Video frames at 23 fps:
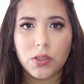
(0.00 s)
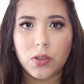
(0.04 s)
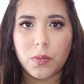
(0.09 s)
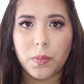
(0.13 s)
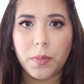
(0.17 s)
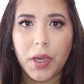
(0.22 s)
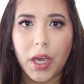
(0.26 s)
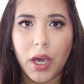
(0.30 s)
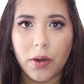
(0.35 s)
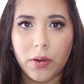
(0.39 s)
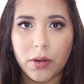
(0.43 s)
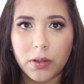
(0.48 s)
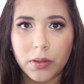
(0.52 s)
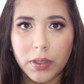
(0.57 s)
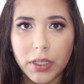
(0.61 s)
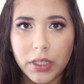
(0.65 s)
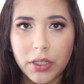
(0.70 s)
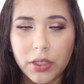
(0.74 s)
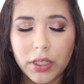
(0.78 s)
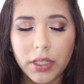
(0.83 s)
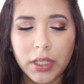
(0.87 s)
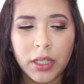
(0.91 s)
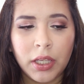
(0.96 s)
too powdery
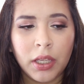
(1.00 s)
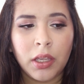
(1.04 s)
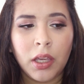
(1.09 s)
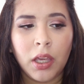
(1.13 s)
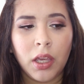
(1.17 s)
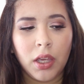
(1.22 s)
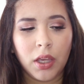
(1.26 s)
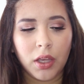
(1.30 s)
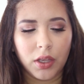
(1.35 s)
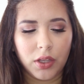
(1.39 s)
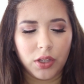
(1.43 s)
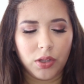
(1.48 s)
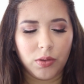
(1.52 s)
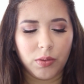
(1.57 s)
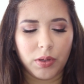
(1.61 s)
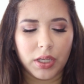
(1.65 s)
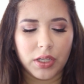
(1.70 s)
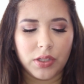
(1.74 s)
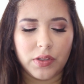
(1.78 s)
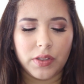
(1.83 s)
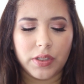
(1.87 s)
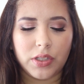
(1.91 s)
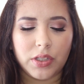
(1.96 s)
looking, you
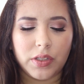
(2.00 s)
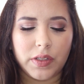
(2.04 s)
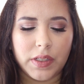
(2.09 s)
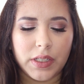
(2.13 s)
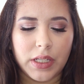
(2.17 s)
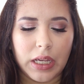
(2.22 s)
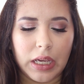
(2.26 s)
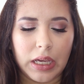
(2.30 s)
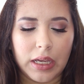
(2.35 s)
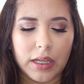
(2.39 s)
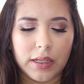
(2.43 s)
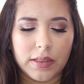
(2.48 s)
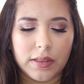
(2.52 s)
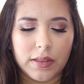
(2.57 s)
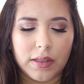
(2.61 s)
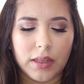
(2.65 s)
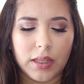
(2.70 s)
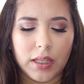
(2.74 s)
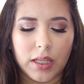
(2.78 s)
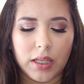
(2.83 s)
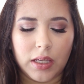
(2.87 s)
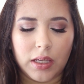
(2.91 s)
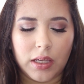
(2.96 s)
can just get
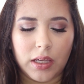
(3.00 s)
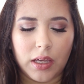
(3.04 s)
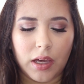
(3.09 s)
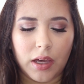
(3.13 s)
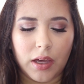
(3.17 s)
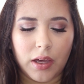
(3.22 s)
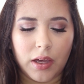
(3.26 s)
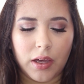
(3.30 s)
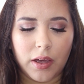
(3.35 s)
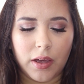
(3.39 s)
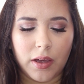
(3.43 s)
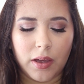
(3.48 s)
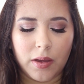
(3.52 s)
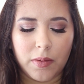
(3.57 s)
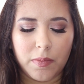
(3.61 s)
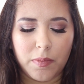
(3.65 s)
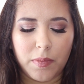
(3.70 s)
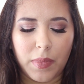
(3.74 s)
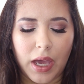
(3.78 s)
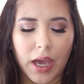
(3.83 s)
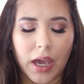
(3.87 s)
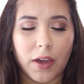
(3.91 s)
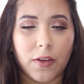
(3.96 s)
the
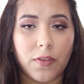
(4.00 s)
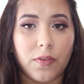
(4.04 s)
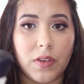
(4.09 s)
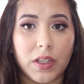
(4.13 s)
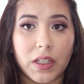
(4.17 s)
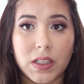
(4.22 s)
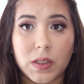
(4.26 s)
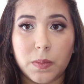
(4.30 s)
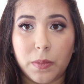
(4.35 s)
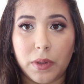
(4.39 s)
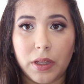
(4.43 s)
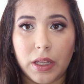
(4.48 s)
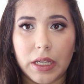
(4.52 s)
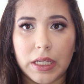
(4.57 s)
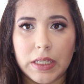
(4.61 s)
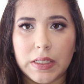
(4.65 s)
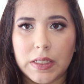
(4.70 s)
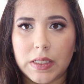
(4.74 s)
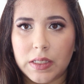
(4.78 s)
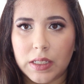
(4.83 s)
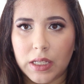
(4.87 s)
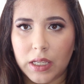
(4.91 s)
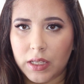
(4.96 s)
MAC Fix
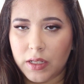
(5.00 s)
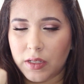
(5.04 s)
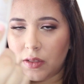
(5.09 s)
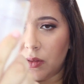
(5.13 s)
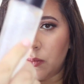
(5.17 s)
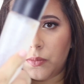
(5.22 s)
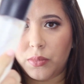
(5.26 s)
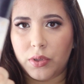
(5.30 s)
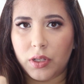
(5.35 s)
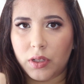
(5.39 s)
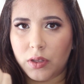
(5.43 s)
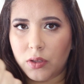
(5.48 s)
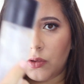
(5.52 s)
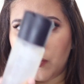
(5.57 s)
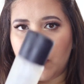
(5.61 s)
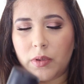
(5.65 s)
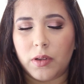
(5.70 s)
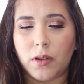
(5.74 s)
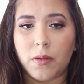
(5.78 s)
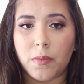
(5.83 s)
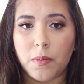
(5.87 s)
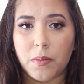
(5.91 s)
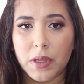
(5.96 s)
Plus and put a little
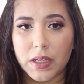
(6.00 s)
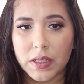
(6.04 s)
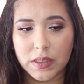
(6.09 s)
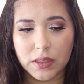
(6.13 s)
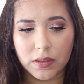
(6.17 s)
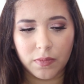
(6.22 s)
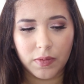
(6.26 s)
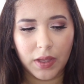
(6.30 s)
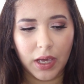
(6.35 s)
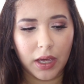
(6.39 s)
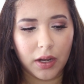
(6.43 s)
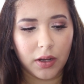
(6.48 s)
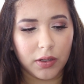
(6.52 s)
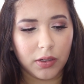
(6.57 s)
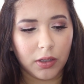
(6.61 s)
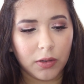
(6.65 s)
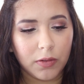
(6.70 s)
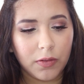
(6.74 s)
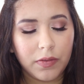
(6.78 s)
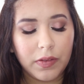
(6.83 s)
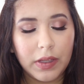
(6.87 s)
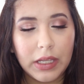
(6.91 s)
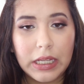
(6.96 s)
bit of mist of that on
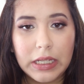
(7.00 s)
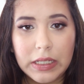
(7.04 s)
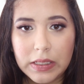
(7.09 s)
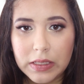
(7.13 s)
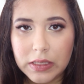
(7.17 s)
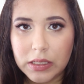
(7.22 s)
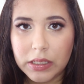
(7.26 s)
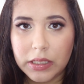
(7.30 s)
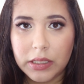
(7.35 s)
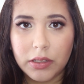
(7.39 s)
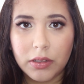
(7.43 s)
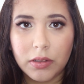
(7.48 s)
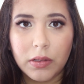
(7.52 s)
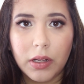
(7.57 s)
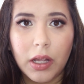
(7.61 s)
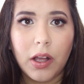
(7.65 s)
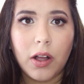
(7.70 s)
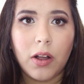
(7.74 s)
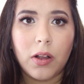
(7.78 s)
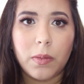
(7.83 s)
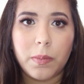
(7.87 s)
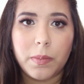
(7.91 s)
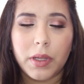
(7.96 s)
your face, and it'll
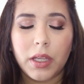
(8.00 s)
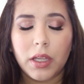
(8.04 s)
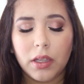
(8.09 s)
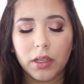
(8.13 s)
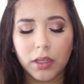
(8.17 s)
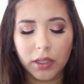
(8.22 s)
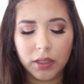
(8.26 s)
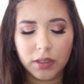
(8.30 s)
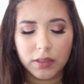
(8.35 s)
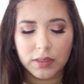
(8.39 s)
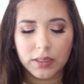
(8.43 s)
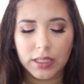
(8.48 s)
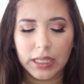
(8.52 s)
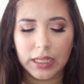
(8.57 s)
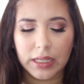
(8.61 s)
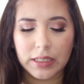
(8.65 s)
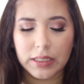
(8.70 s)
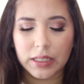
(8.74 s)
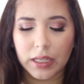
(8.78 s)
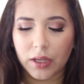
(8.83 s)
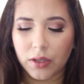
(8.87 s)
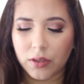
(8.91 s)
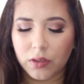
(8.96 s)
help
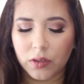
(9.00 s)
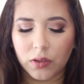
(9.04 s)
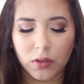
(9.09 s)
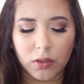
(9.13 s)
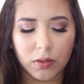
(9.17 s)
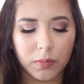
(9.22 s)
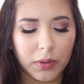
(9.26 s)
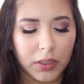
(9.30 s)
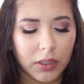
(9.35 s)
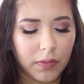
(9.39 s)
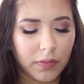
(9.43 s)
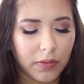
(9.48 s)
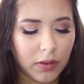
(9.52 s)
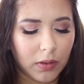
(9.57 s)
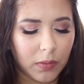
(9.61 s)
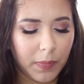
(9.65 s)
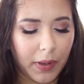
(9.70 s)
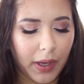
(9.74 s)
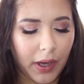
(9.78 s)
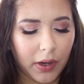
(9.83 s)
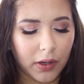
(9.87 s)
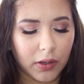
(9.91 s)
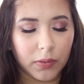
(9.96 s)
take down a little bit of the
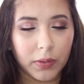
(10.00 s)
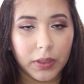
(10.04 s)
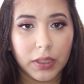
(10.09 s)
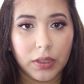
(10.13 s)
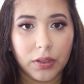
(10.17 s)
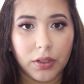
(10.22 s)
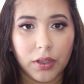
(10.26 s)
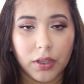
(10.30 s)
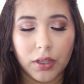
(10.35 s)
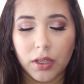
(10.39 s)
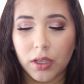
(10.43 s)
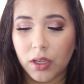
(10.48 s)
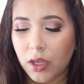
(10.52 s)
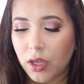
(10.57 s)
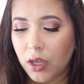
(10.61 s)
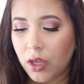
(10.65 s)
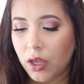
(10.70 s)
powdery look.